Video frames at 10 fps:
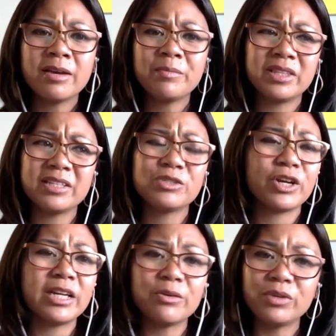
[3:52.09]
but this
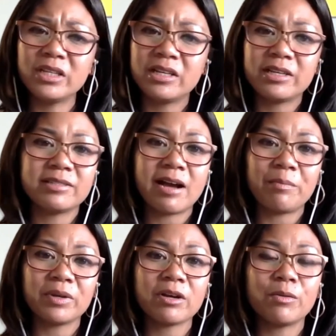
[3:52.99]
training really is
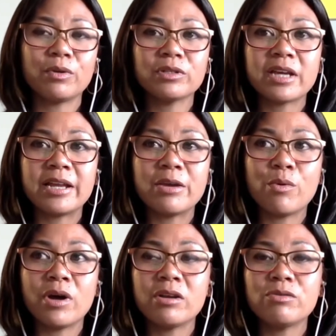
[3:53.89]
applicable to
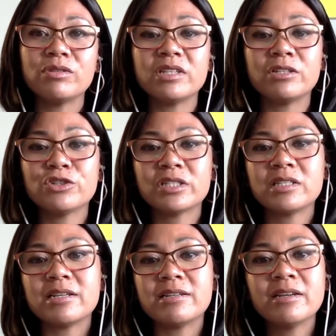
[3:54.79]
anyone who's
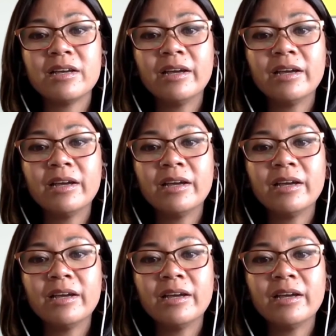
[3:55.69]
interested